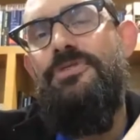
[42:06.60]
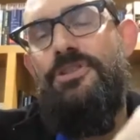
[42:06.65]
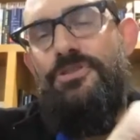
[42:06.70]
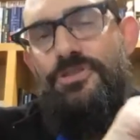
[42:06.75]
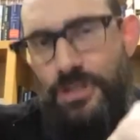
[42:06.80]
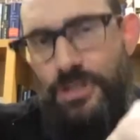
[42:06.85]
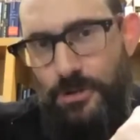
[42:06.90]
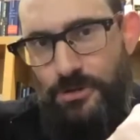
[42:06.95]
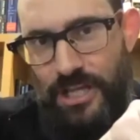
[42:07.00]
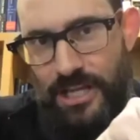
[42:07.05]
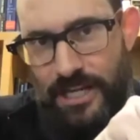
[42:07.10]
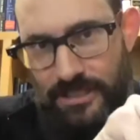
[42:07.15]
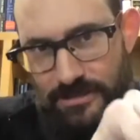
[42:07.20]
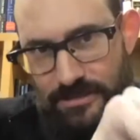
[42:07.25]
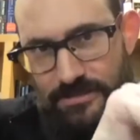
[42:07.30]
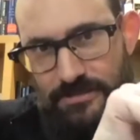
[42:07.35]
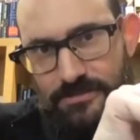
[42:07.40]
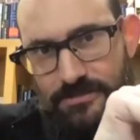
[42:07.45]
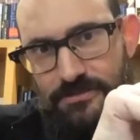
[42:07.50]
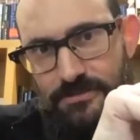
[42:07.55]
two things.
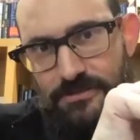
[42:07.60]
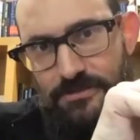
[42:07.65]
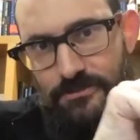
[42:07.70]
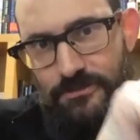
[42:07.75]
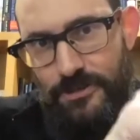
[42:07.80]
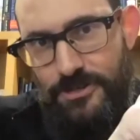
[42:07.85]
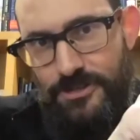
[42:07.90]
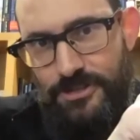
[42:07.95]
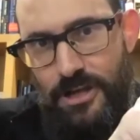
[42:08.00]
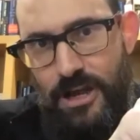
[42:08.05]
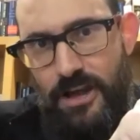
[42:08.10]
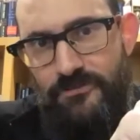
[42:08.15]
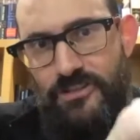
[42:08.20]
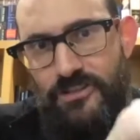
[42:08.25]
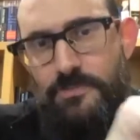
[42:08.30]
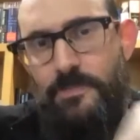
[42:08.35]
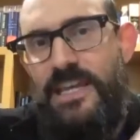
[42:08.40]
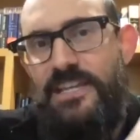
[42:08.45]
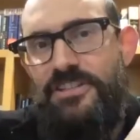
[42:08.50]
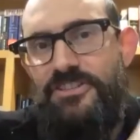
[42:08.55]
First off is
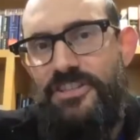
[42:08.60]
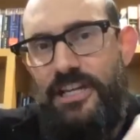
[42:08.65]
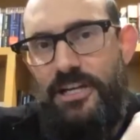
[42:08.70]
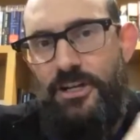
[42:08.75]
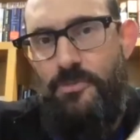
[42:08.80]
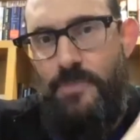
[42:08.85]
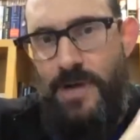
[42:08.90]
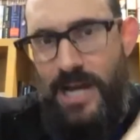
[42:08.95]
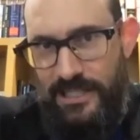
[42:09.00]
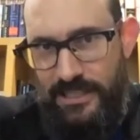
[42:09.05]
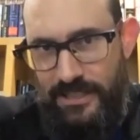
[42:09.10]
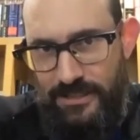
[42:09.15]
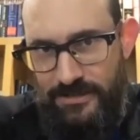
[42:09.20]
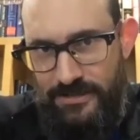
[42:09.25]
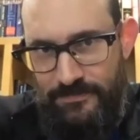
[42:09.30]
be single-minded.